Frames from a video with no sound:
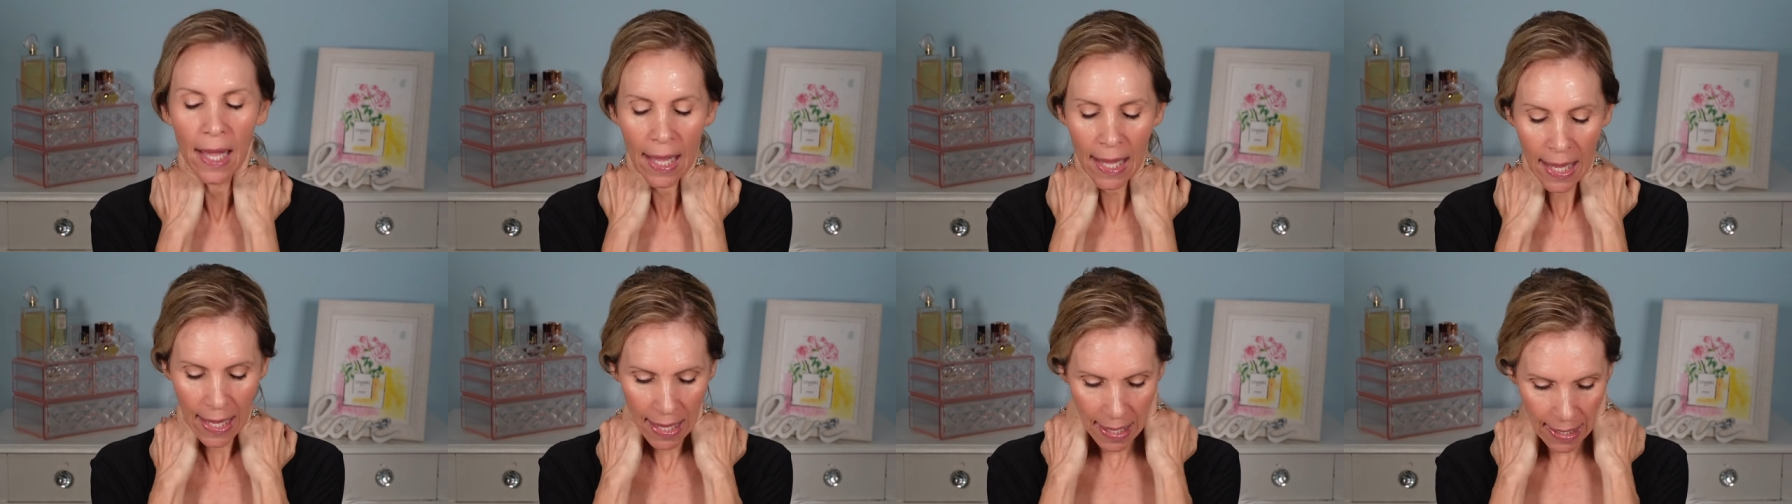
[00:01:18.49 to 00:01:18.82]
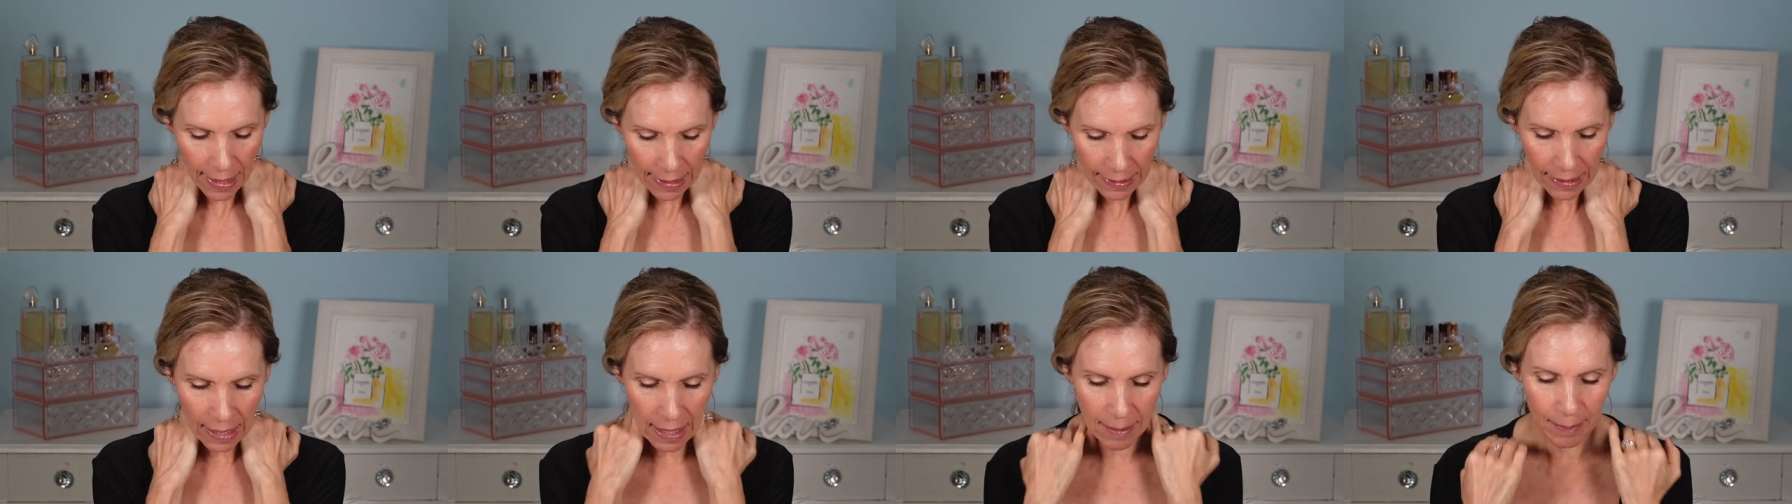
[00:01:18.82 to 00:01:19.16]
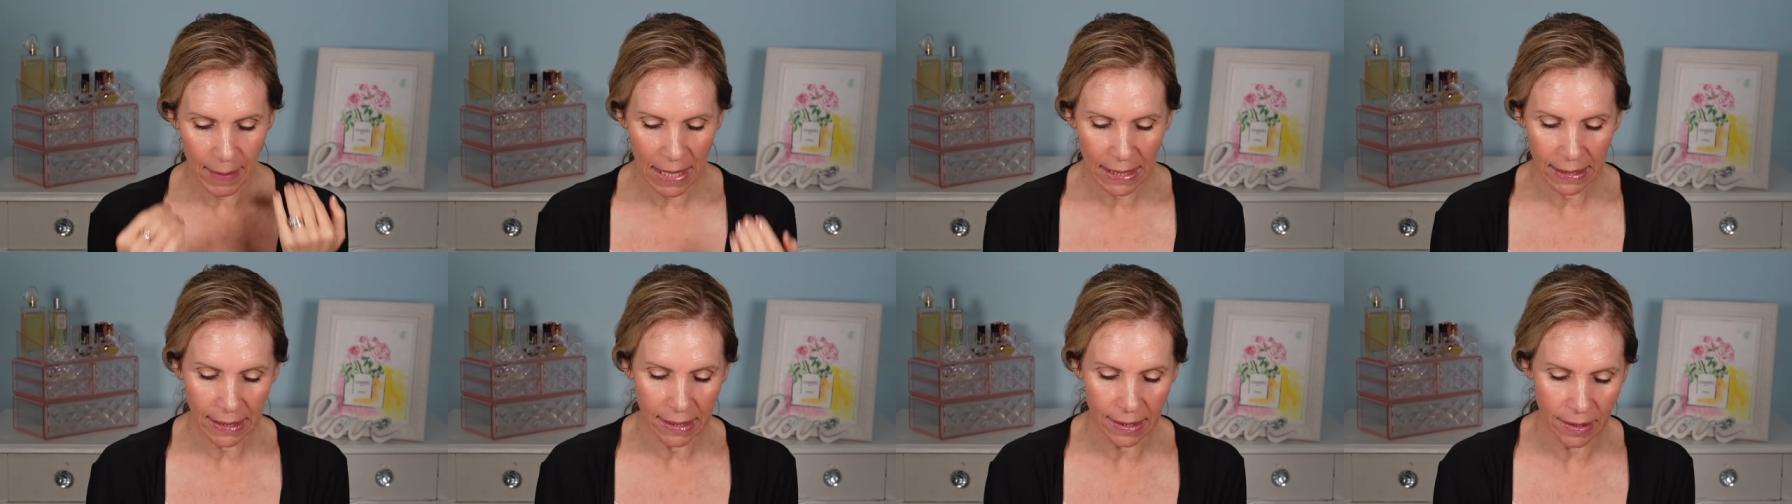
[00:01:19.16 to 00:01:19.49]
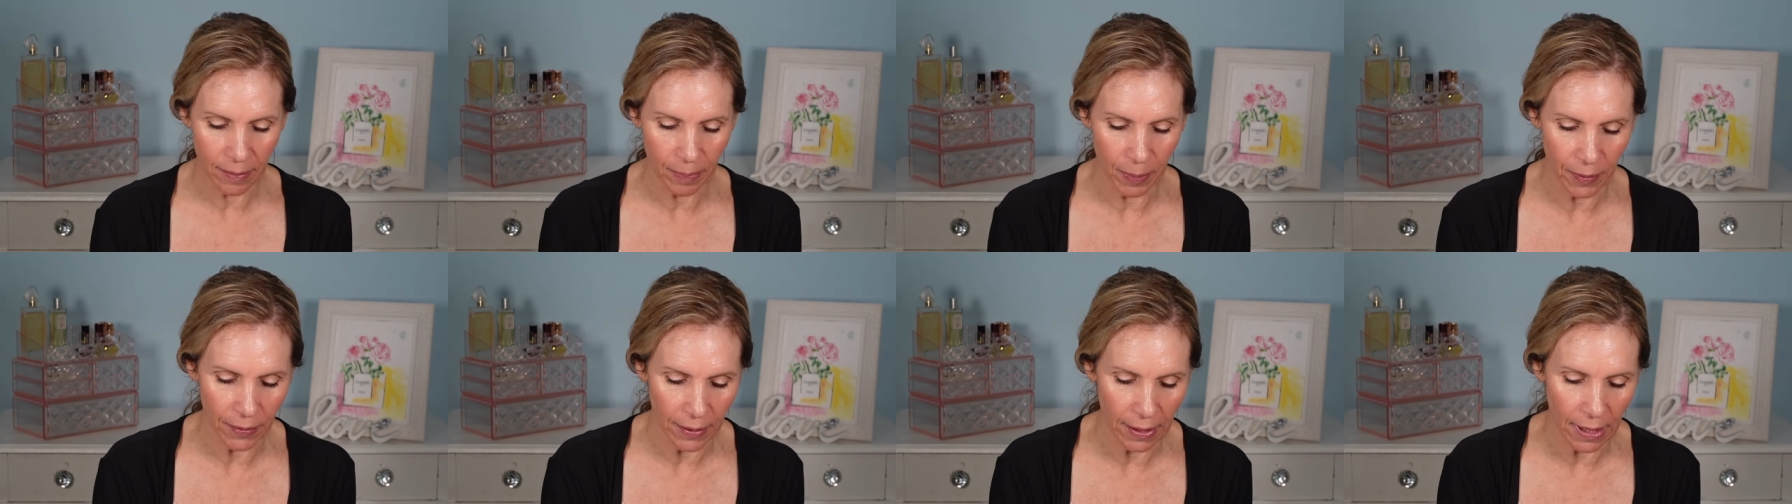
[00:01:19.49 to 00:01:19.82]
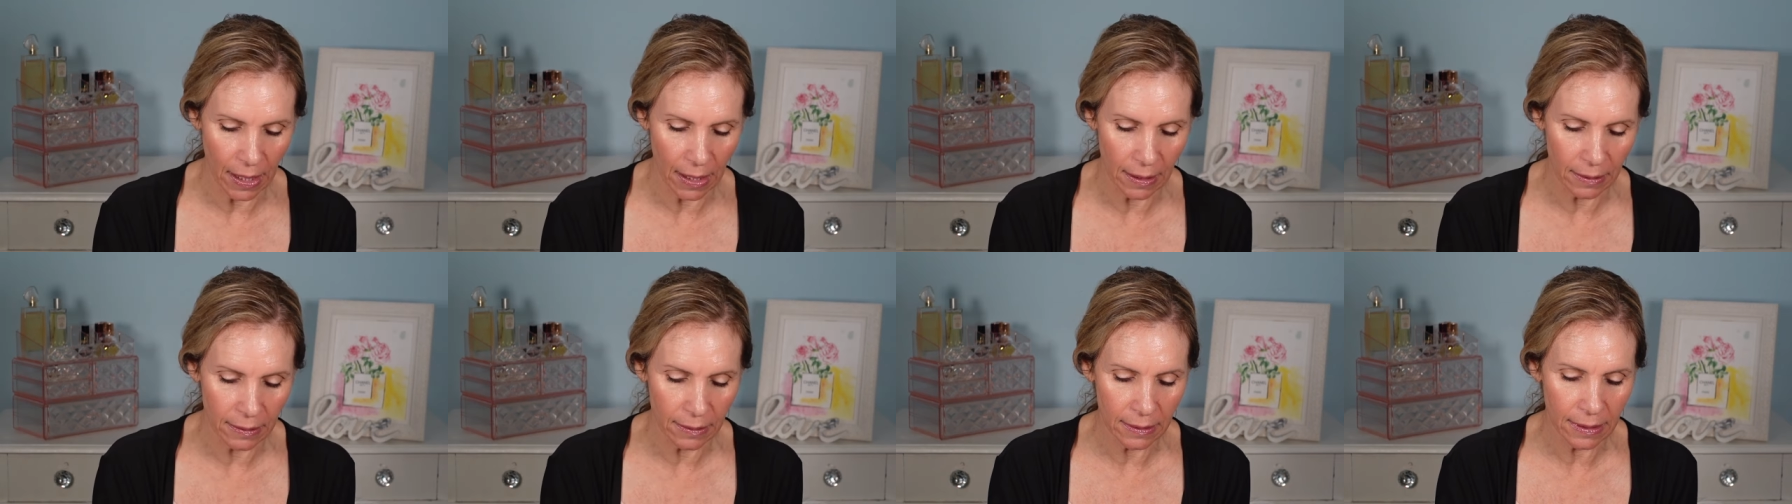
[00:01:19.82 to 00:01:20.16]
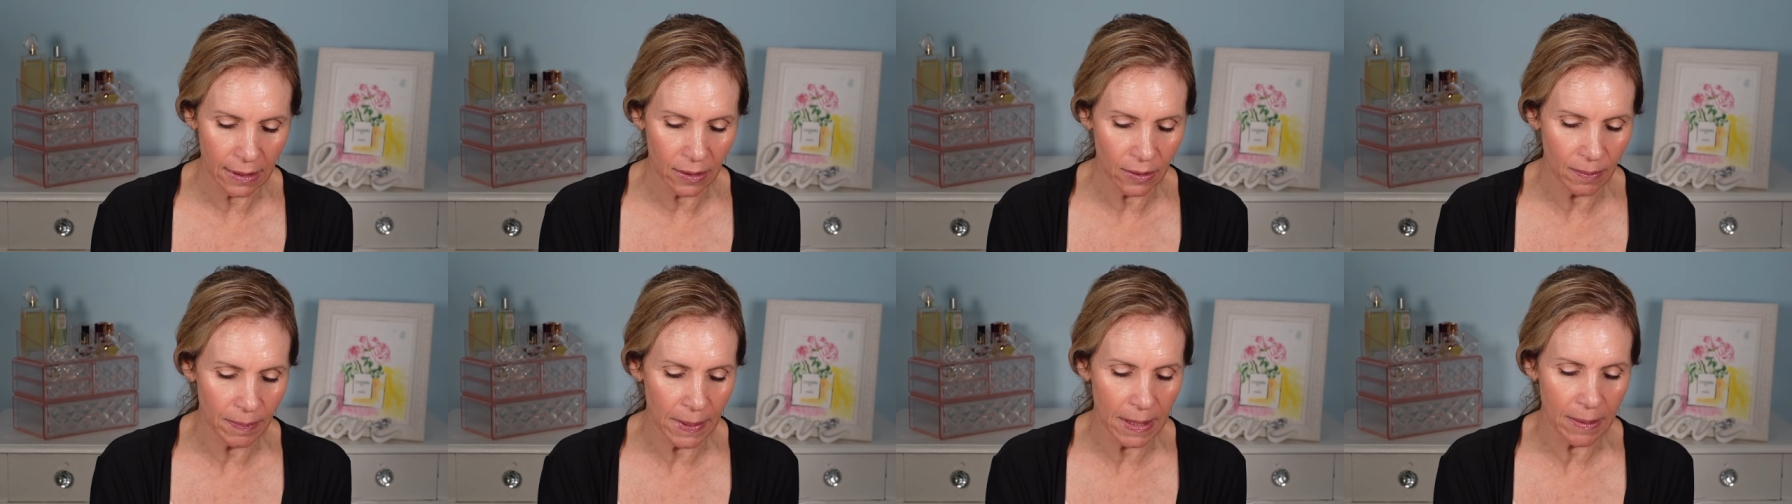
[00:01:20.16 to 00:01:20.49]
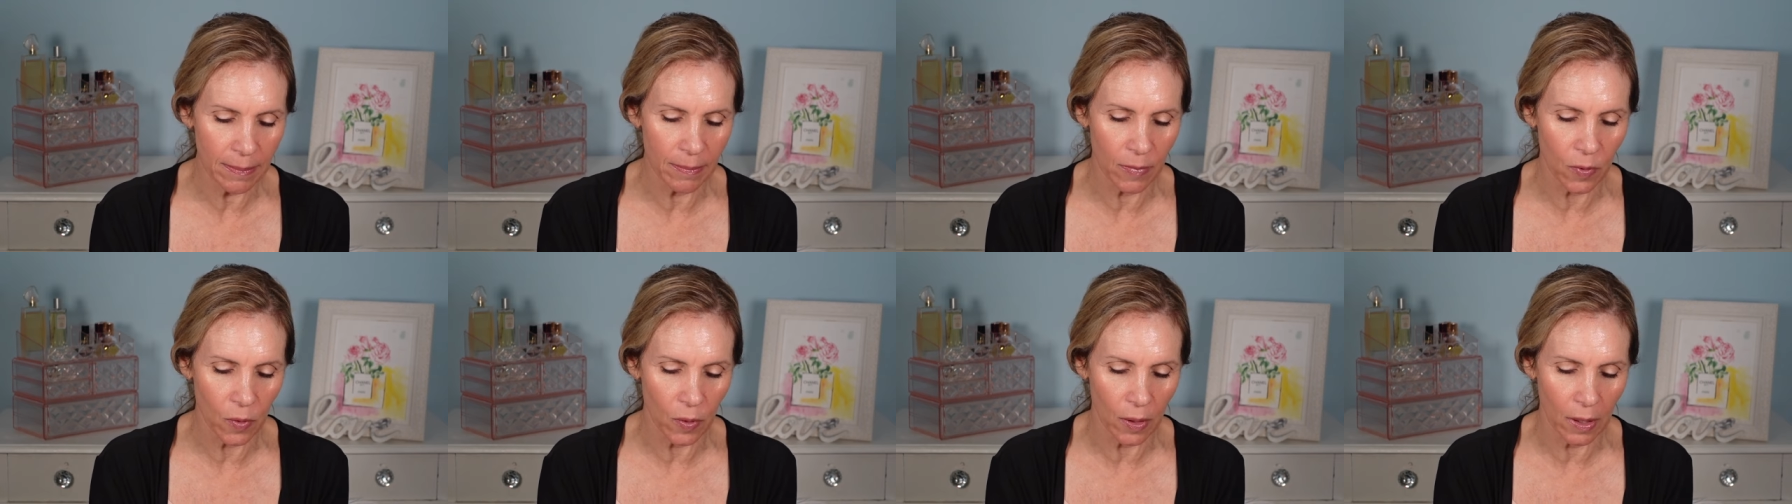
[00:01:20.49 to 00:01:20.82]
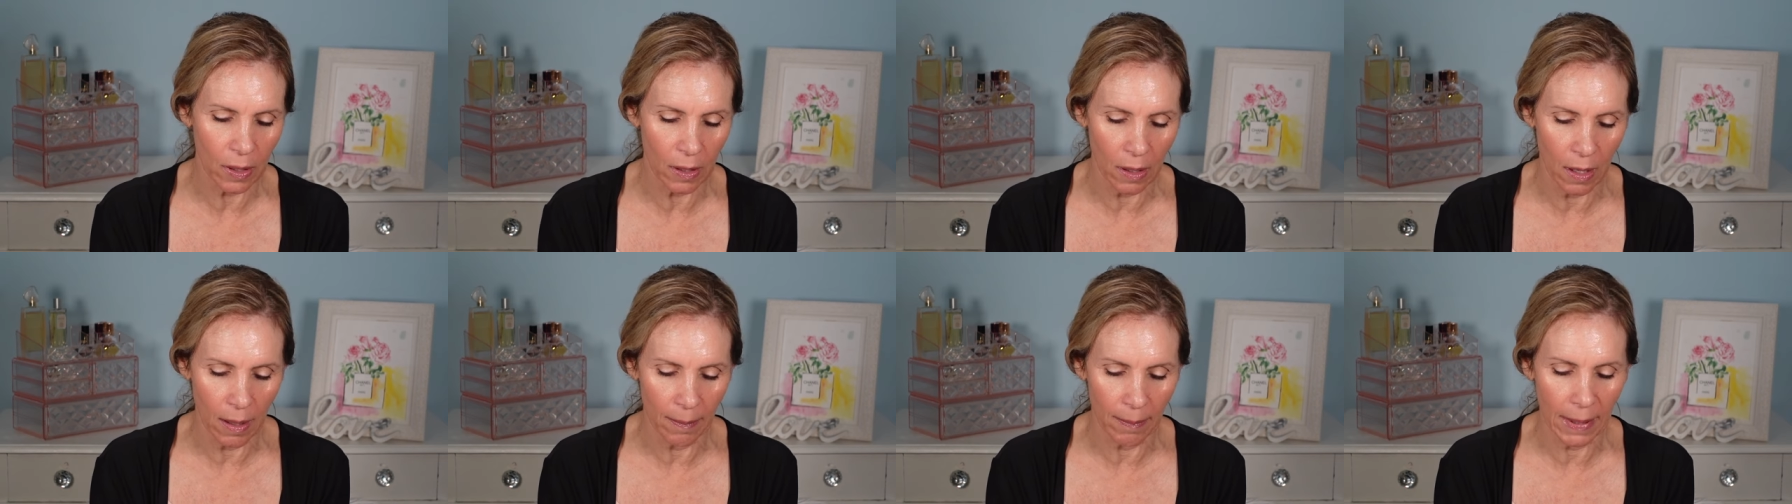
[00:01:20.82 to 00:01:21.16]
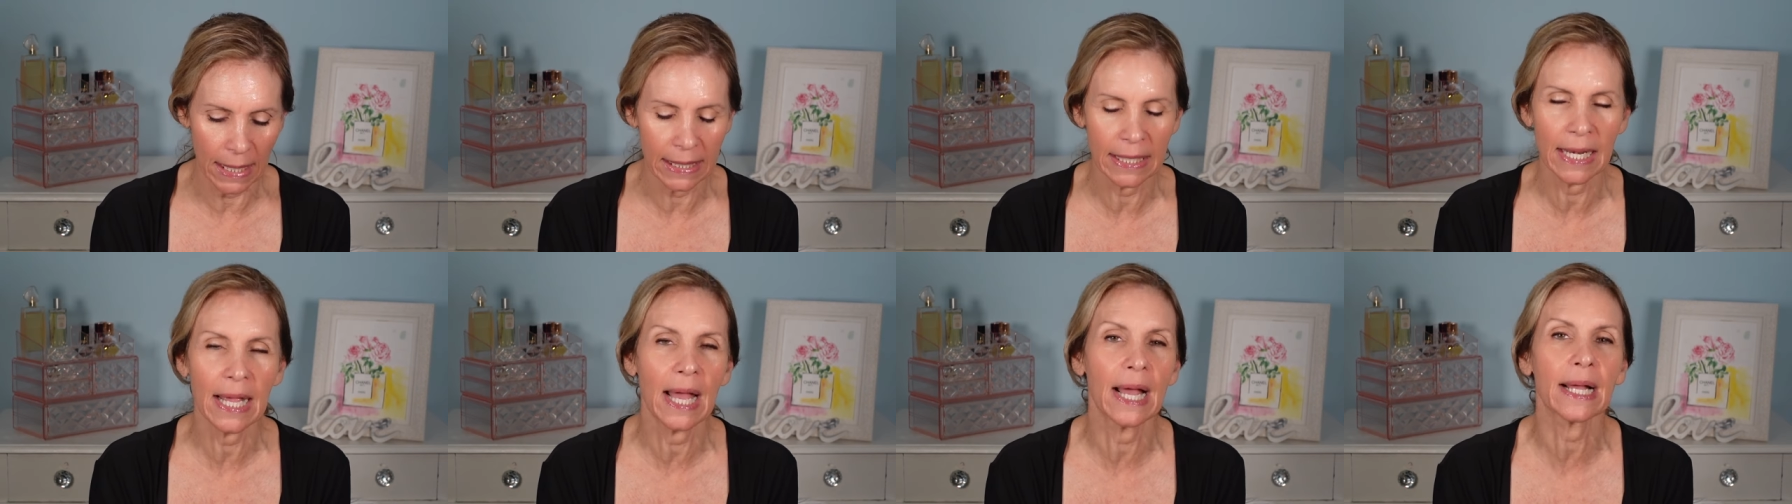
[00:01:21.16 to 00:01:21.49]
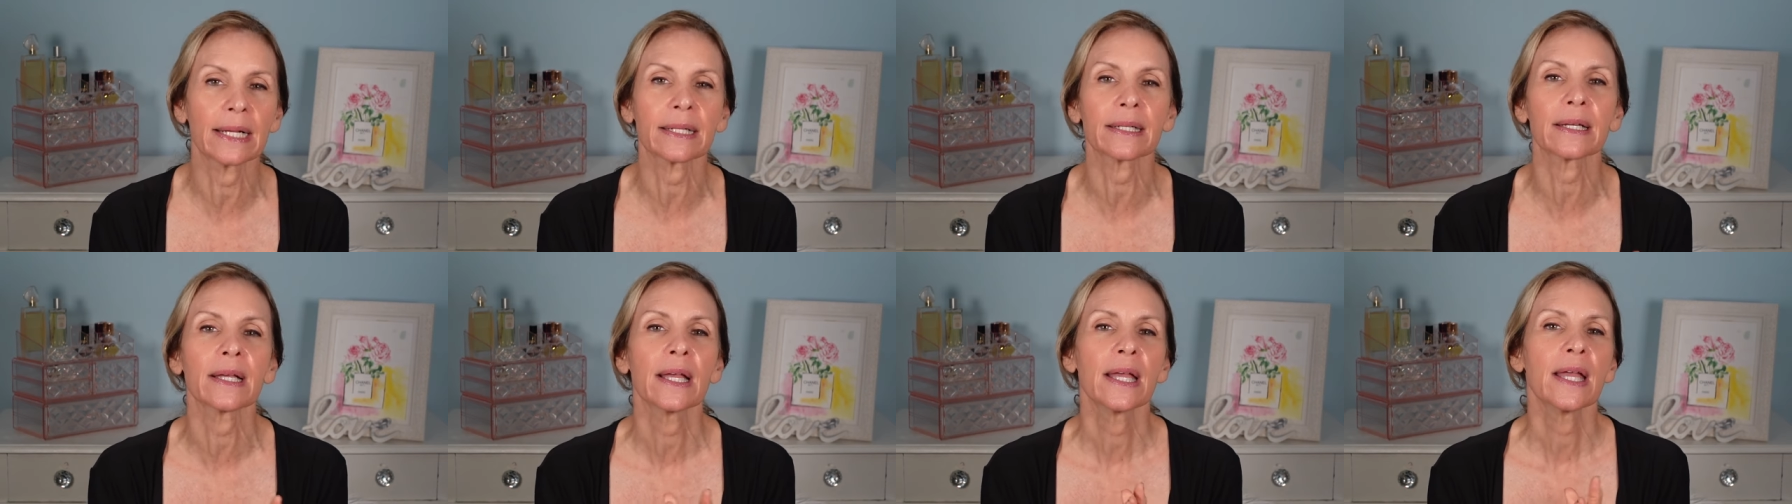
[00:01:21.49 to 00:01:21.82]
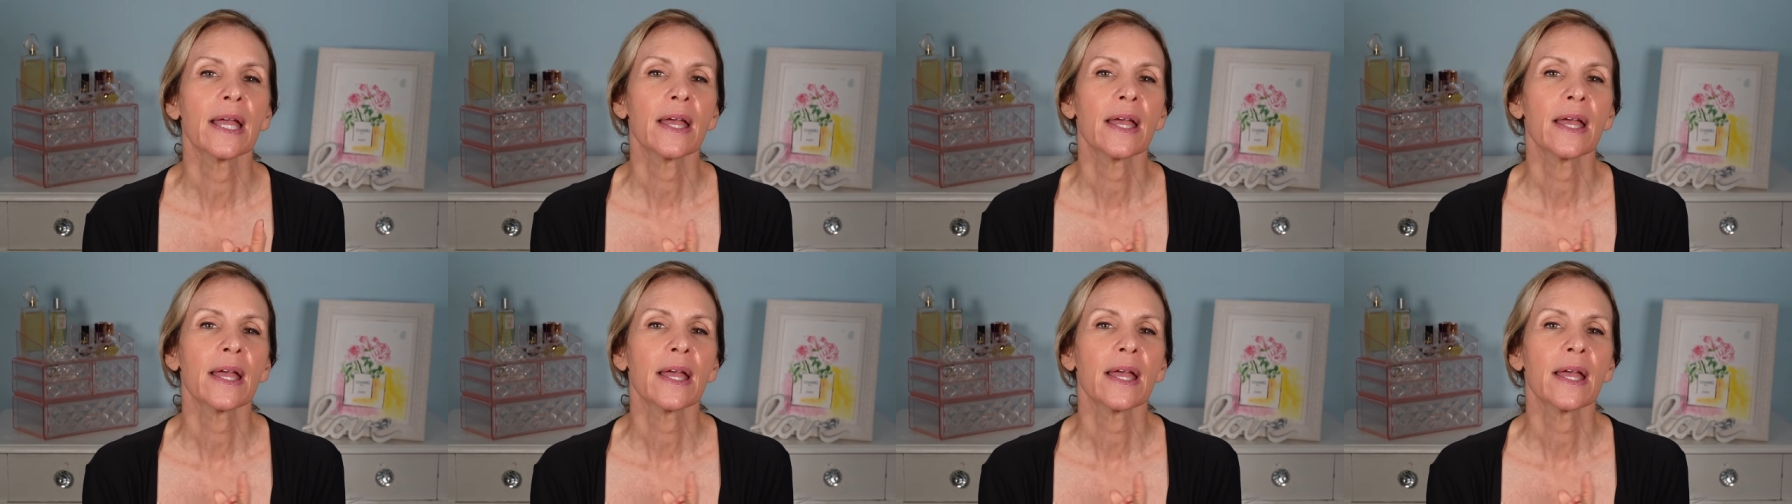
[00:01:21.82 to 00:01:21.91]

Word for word: And I may need to put a little bit more on my neck.